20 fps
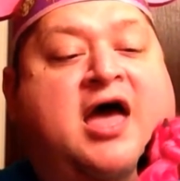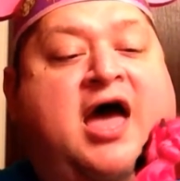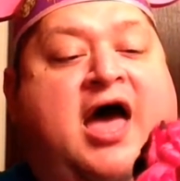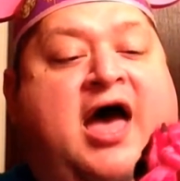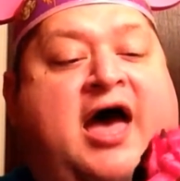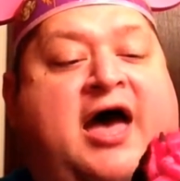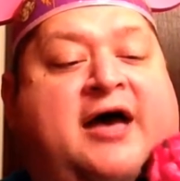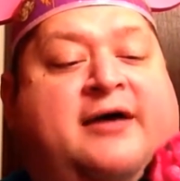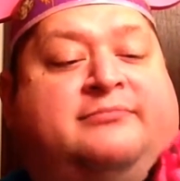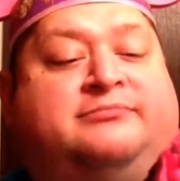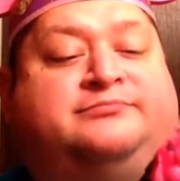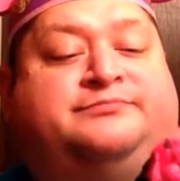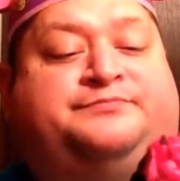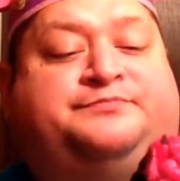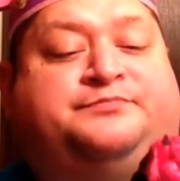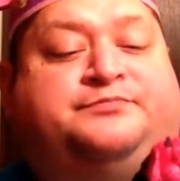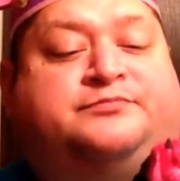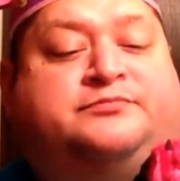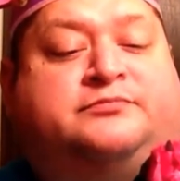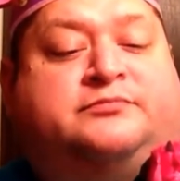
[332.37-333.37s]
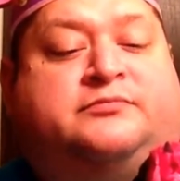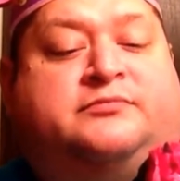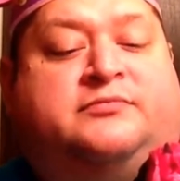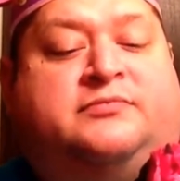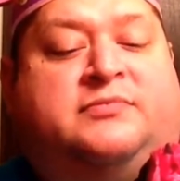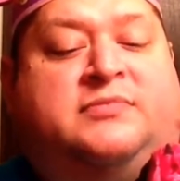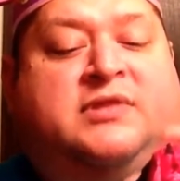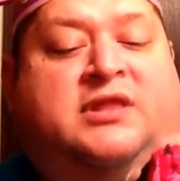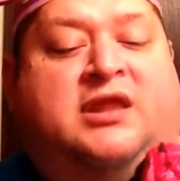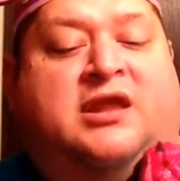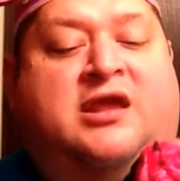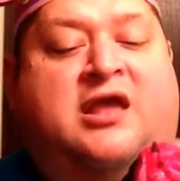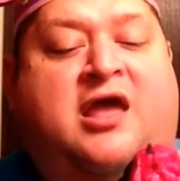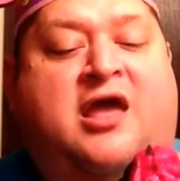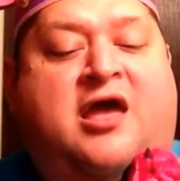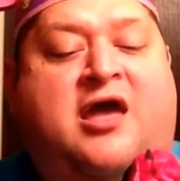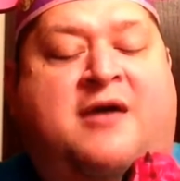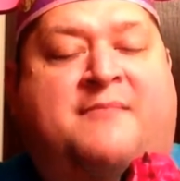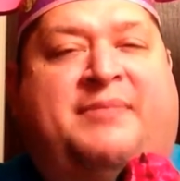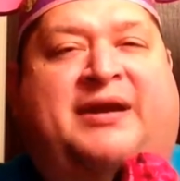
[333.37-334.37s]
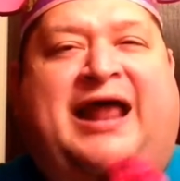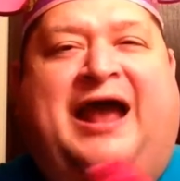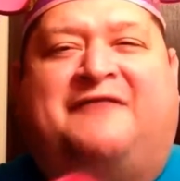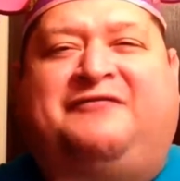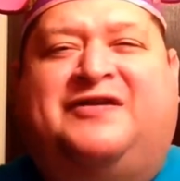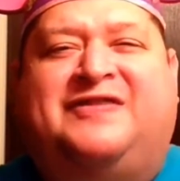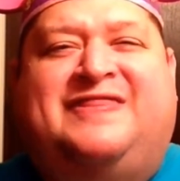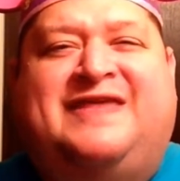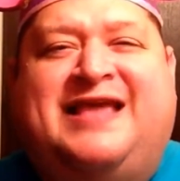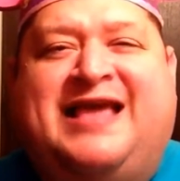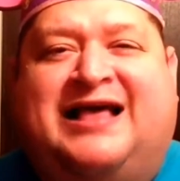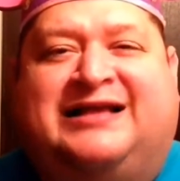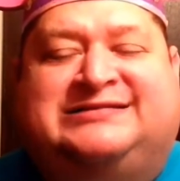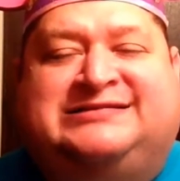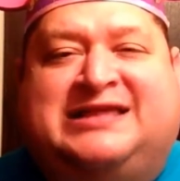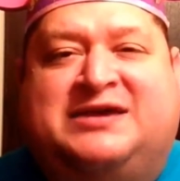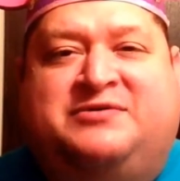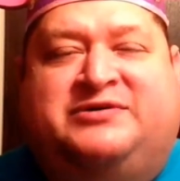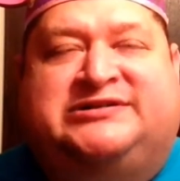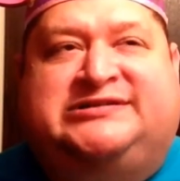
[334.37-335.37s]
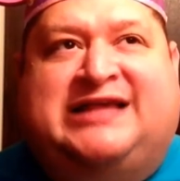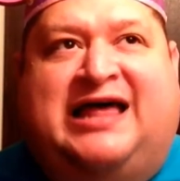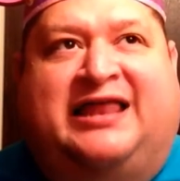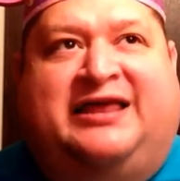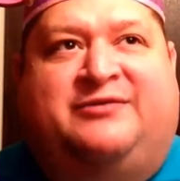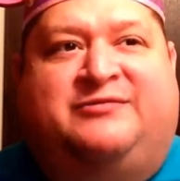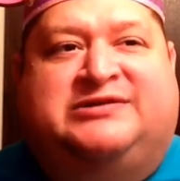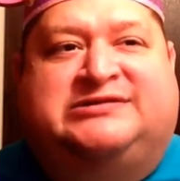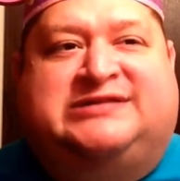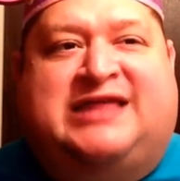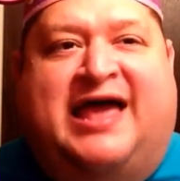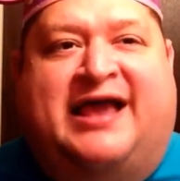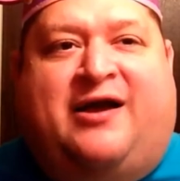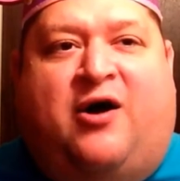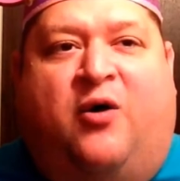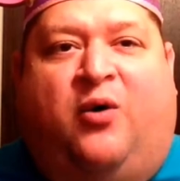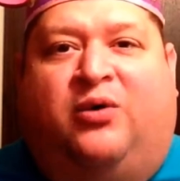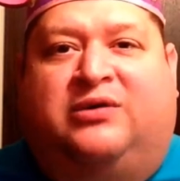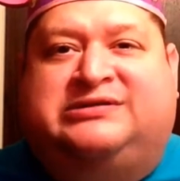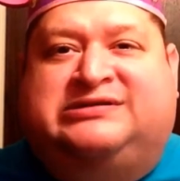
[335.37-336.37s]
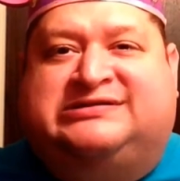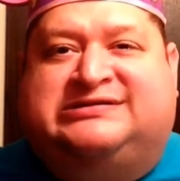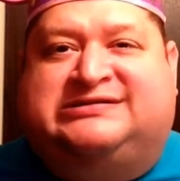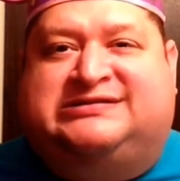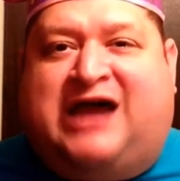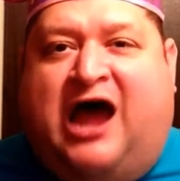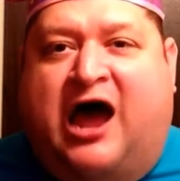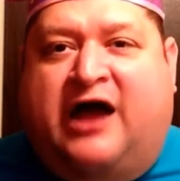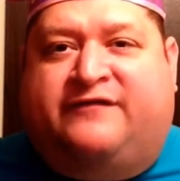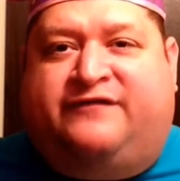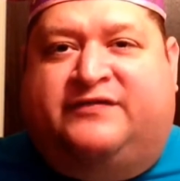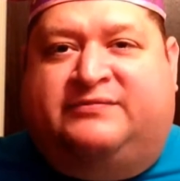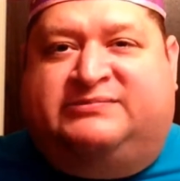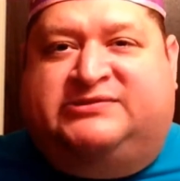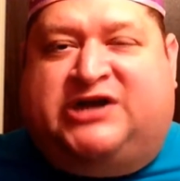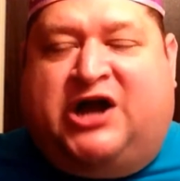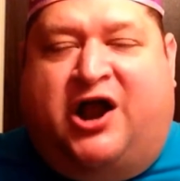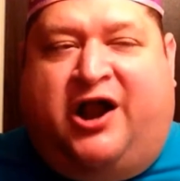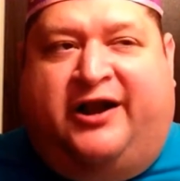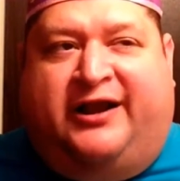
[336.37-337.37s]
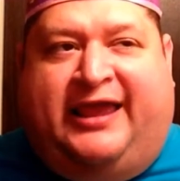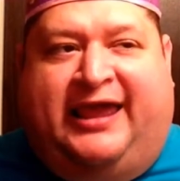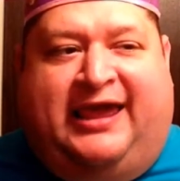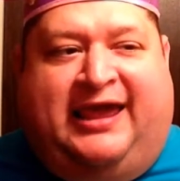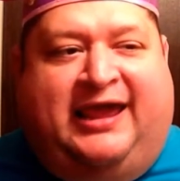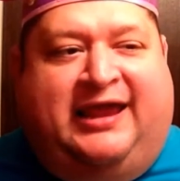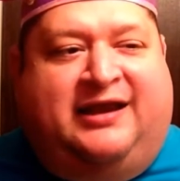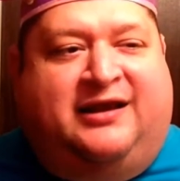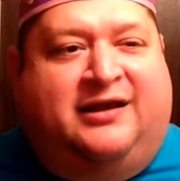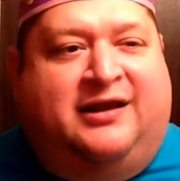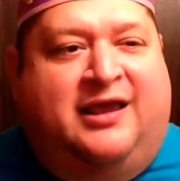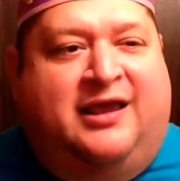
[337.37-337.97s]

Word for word: But everything else they were selling was, like, old stock from Target.